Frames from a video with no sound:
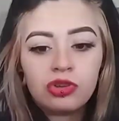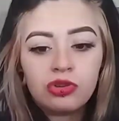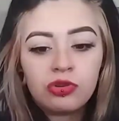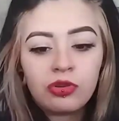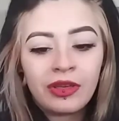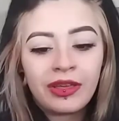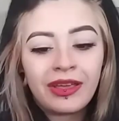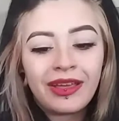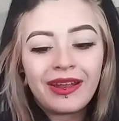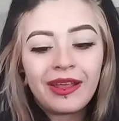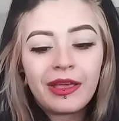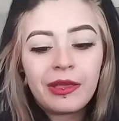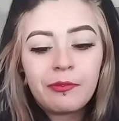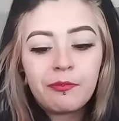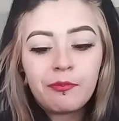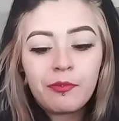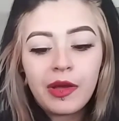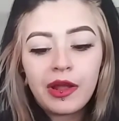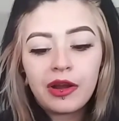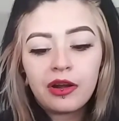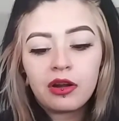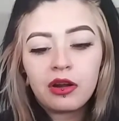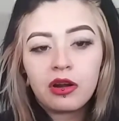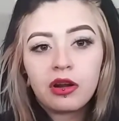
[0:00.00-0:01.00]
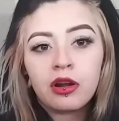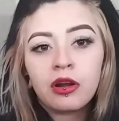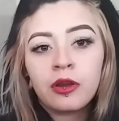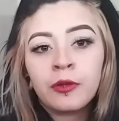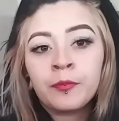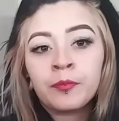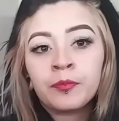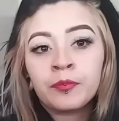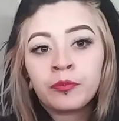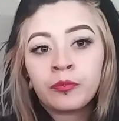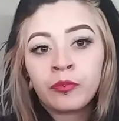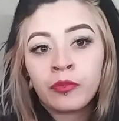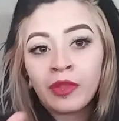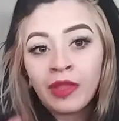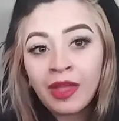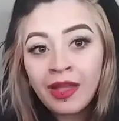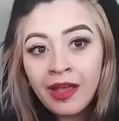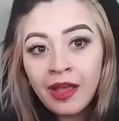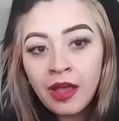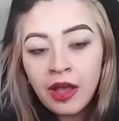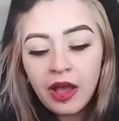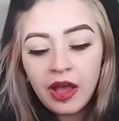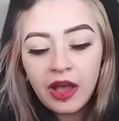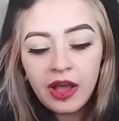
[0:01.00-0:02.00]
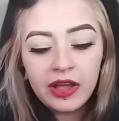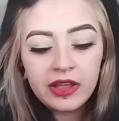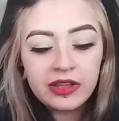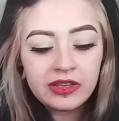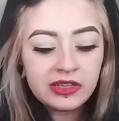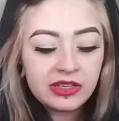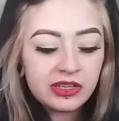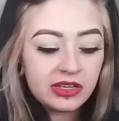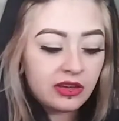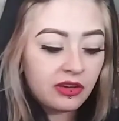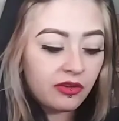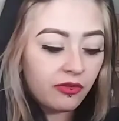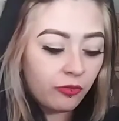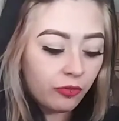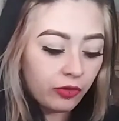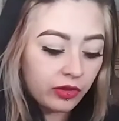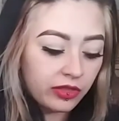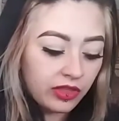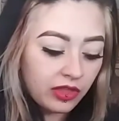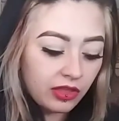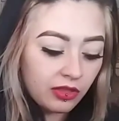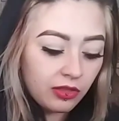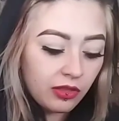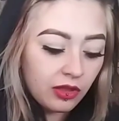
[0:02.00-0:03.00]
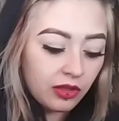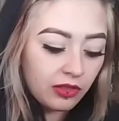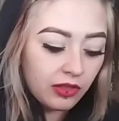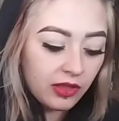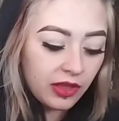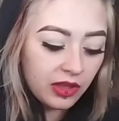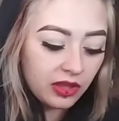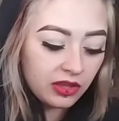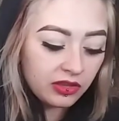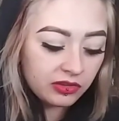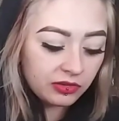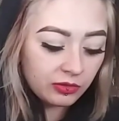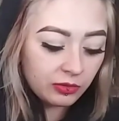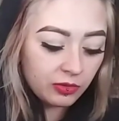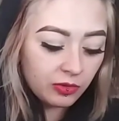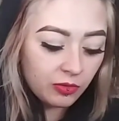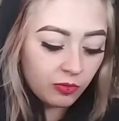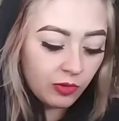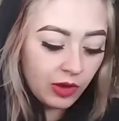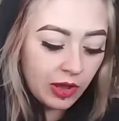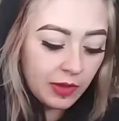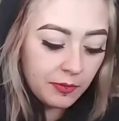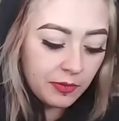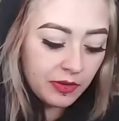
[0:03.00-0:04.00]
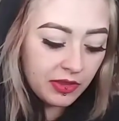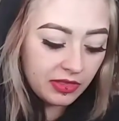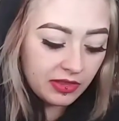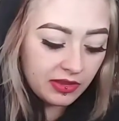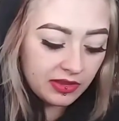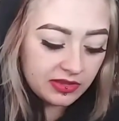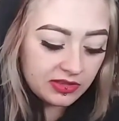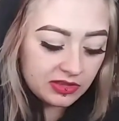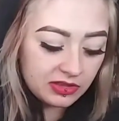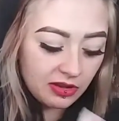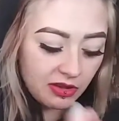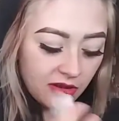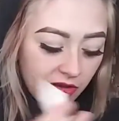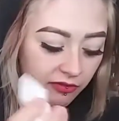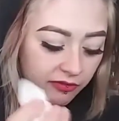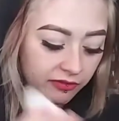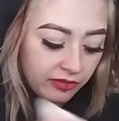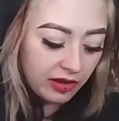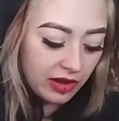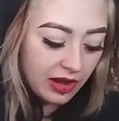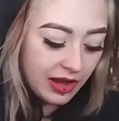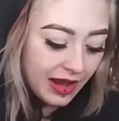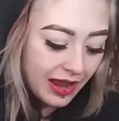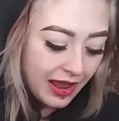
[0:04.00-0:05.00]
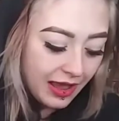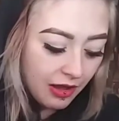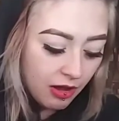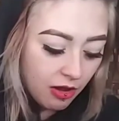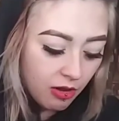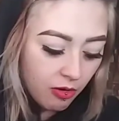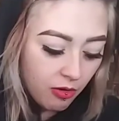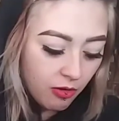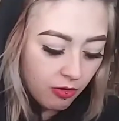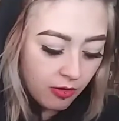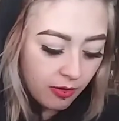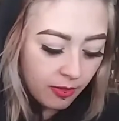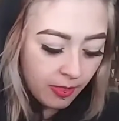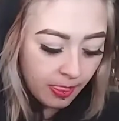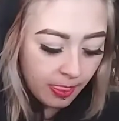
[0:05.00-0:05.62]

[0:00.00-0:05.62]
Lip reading: you can get a better idea of what they look like. So we're wiping this off now.